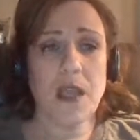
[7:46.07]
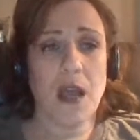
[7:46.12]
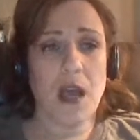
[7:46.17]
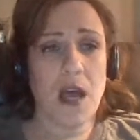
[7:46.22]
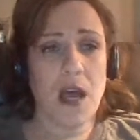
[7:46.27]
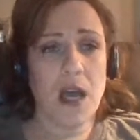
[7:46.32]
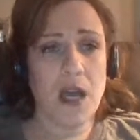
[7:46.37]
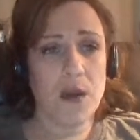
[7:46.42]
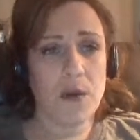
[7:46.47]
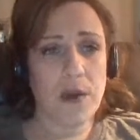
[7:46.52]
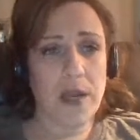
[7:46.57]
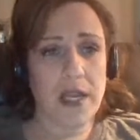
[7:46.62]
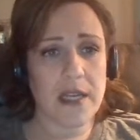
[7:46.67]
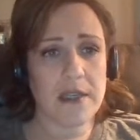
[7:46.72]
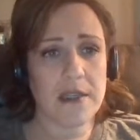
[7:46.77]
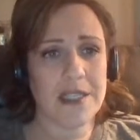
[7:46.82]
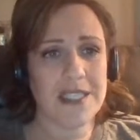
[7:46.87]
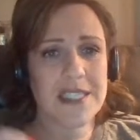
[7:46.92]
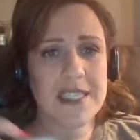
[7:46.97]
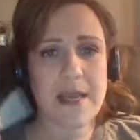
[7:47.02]
All right,
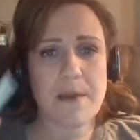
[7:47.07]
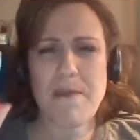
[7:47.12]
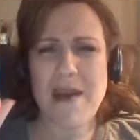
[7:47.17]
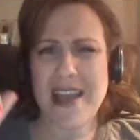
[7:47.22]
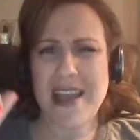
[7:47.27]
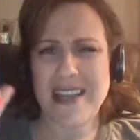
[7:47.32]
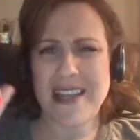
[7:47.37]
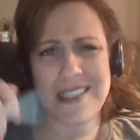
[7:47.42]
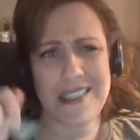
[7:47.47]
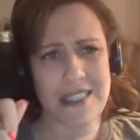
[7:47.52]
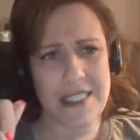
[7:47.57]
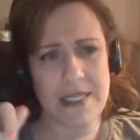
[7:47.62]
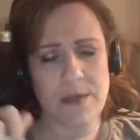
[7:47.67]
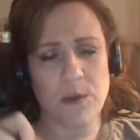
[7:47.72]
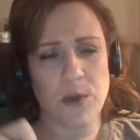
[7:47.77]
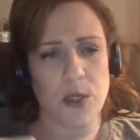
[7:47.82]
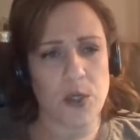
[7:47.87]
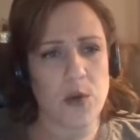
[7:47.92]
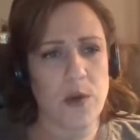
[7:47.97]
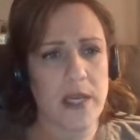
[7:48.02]
let's come back to D
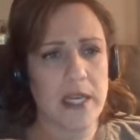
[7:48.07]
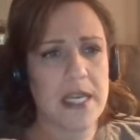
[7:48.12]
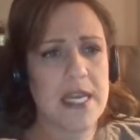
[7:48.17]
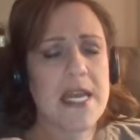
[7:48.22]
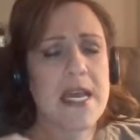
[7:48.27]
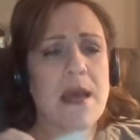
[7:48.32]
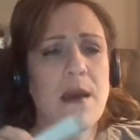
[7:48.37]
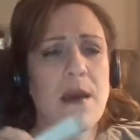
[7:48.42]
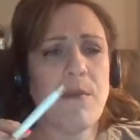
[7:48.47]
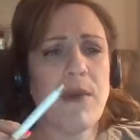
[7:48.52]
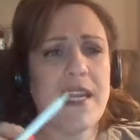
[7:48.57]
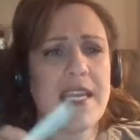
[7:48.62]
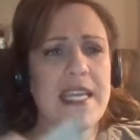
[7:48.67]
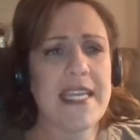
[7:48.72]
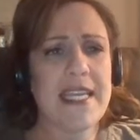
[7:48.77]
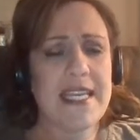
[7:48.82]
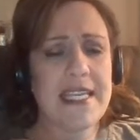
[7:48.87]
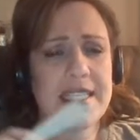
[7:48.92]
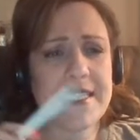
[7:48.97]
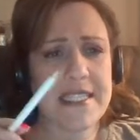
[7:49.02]
real quick. But
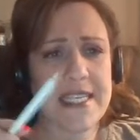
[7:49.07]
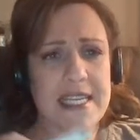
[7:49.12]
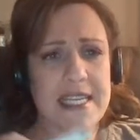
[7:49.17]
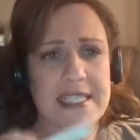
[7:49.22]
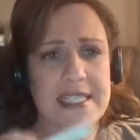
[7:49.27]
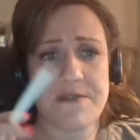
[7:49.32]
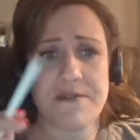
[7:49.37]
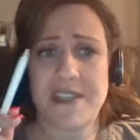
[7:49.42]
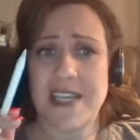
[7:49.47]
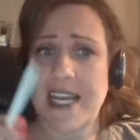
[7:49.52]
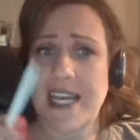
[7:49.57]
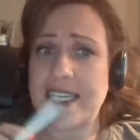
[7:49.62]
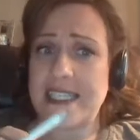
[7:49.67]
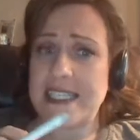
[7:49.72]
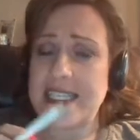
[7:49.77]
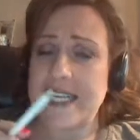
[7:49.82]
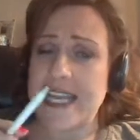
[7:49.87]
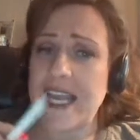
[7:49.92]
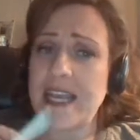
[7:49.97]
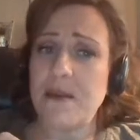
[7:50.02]
E says if
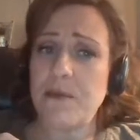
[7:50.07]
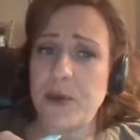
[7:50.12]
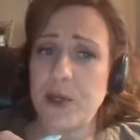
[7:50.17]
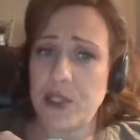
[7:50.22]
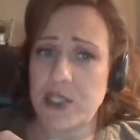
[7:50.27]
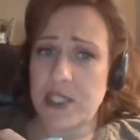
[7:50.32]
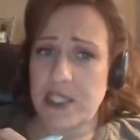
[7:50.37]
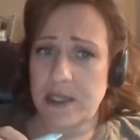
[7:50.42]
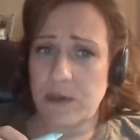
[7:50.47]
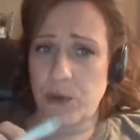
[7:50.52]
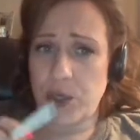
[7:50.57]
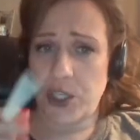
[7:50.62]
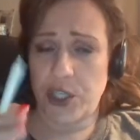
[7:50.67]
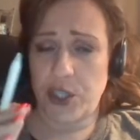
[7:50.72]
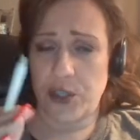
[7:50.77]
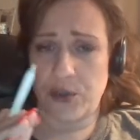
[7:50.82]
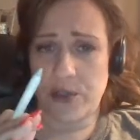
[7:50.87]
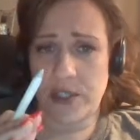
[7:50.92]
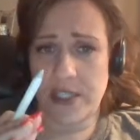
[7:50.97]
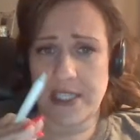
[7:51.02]
98% were
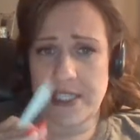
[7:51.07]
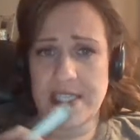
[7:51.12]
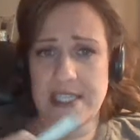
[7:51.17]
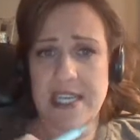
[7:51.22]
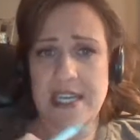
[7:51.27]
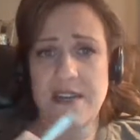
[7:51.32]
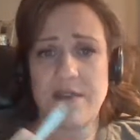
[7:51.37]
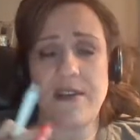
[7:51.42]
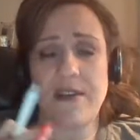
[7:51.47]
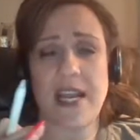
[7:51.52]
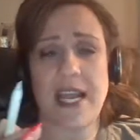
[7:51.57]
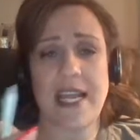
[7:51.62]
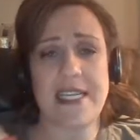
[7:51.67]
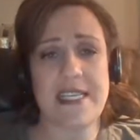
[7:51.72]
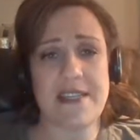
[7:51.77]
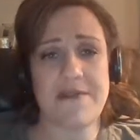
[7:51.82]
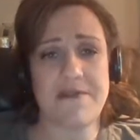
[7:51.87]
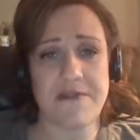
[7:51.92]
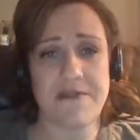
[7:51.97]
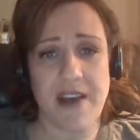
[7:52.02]
used instead of
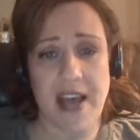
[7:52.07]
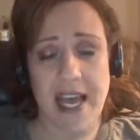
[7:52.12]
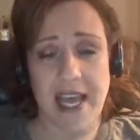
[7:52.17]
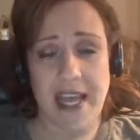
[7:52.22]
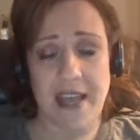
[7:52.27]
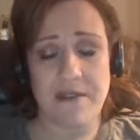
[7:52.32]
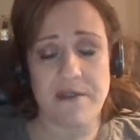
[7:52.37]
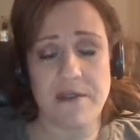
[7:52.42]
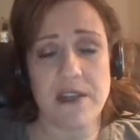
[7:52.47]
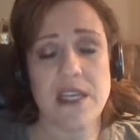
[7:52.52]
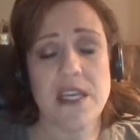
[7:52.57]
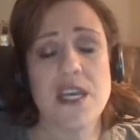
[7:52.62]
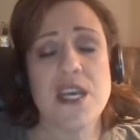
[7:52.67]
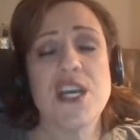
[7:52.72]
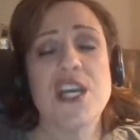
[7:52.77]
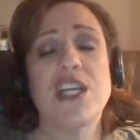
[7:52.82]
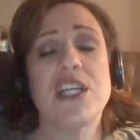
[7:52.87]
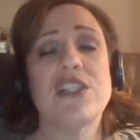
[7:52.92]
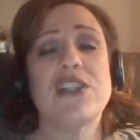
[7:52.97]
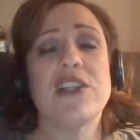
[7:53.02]
95.
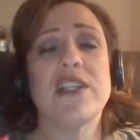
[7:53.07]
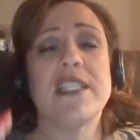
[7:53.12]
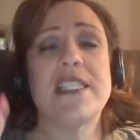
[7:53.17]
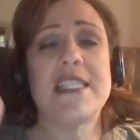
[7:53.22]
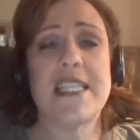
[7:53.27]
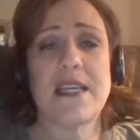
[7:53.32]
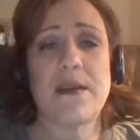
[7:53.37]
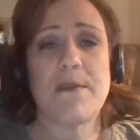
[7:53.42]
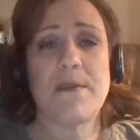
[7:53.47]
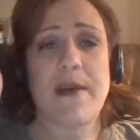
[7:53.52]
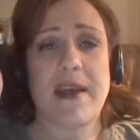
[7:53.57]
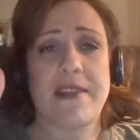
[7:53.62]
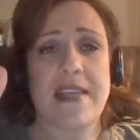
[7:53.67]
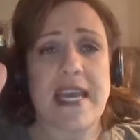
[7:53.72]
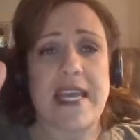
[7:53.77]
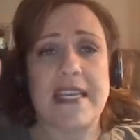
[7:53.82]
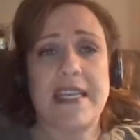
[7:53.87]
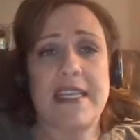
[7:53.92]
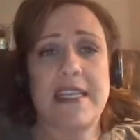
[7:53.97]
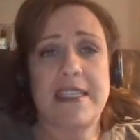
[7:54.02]
So let's think about
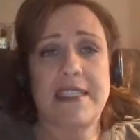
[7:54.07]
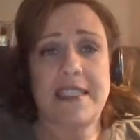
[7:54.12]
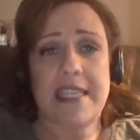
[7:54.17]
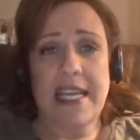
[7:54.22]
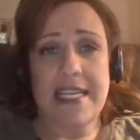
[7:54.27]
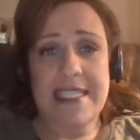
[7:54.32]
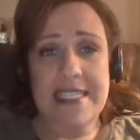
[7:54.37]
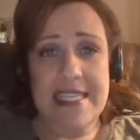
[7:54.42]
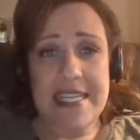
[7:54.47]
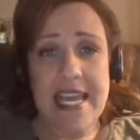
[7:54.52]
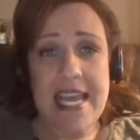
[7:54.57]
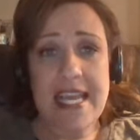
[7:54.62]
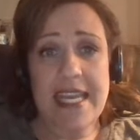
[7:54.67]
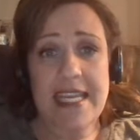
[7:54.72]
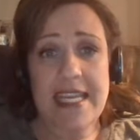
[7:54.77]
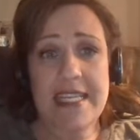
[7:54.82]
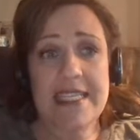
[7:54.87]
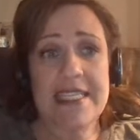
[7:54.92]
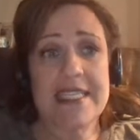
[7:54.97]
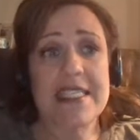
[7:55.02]
that.
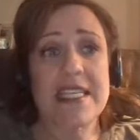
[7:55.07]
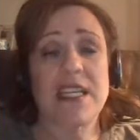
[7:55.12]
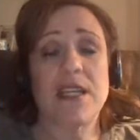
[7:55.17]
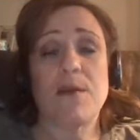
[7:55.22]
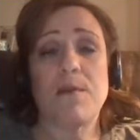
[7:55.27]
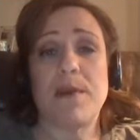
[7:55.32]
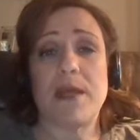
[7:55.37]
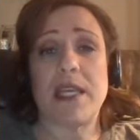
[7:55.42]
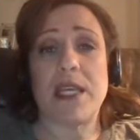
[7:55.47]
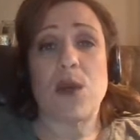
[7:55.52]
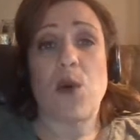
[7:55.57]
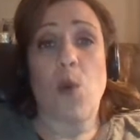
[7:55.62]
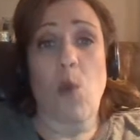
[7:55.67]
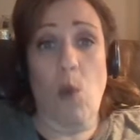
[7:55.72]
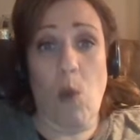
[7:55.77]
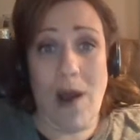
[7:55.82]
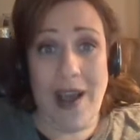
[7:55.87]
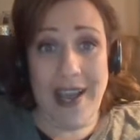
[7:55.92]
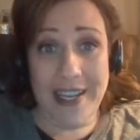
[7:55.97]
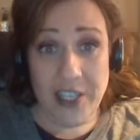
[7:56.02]
98 is going to be
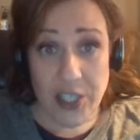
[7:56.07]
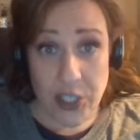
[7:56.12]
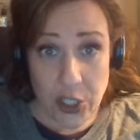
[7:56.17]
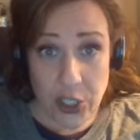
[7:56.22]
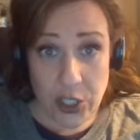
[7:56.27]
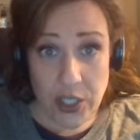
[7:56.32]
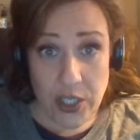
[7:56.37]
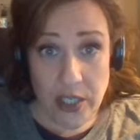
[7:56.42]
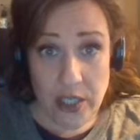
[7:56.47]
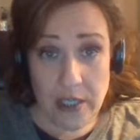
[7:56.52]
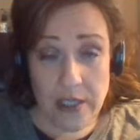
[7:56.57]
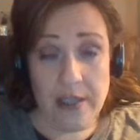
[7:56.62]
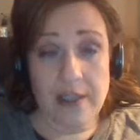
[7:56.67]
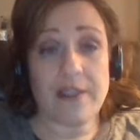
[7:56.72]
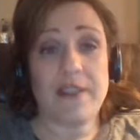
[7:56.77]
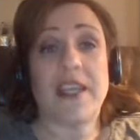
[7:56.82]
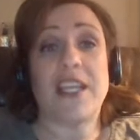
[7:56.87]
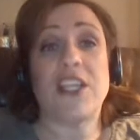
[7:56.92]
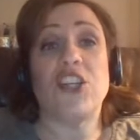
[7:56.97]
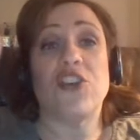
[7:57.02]
wider
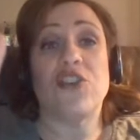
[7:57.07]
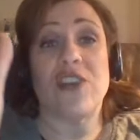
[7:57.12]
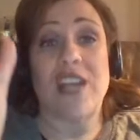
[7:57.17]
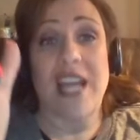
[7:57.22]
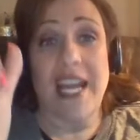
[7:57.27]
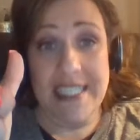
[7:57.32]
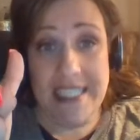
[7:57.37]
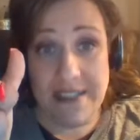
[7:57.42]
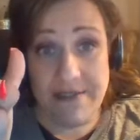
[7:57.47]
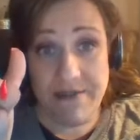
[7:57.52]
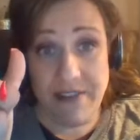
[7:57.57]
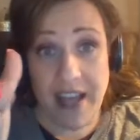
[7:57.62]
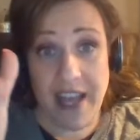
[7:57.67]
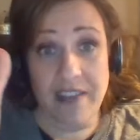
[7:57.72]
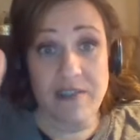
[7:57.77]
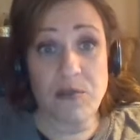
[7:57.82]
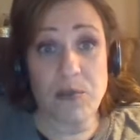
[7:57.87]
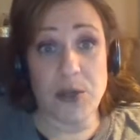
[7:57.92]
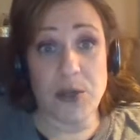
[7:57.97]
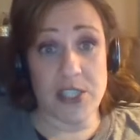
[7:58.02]
than your
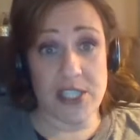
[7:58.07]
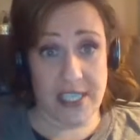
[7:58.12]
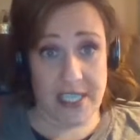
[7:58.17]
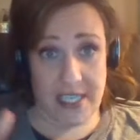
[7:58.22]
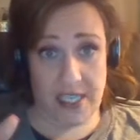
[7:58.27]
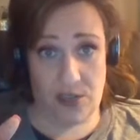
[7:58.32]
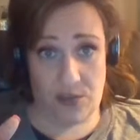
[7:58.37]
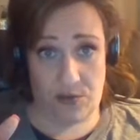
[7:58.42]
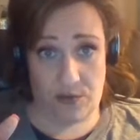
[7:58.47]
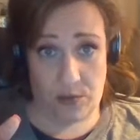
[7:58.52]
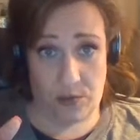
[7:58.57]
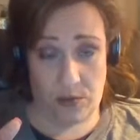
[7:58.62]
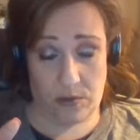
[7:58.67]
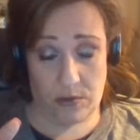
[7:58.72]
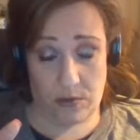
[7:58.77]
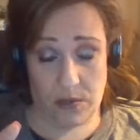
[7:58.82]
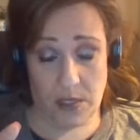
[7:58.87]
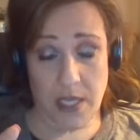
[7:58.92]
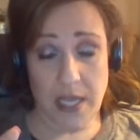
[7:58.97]
95% interval.